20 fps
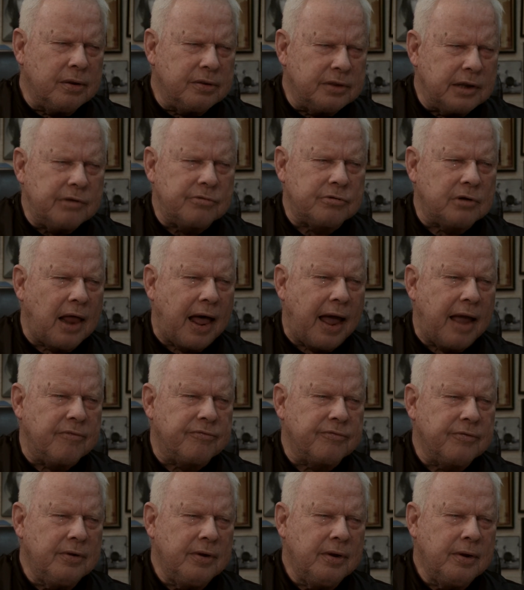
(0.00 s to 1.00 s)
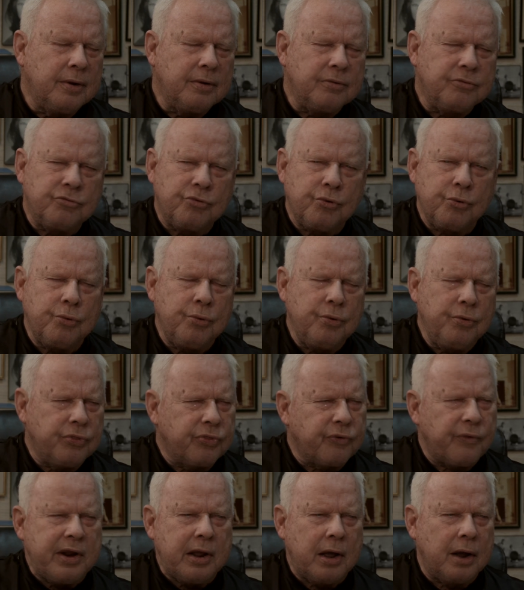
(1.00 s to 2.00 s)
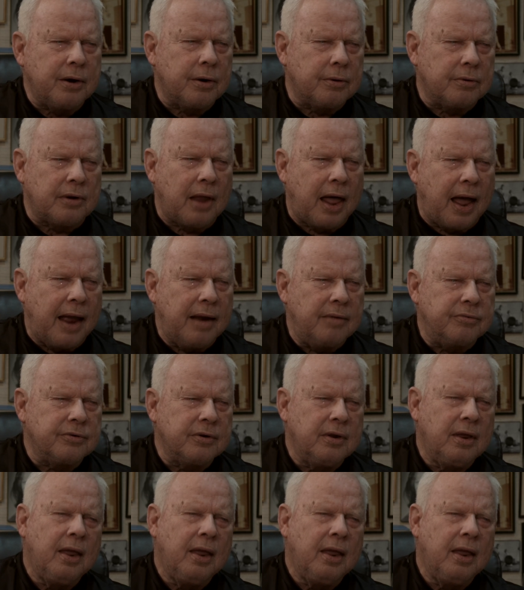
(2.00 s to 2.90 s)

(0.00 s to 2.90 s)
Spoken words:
this life, 200-300 lives.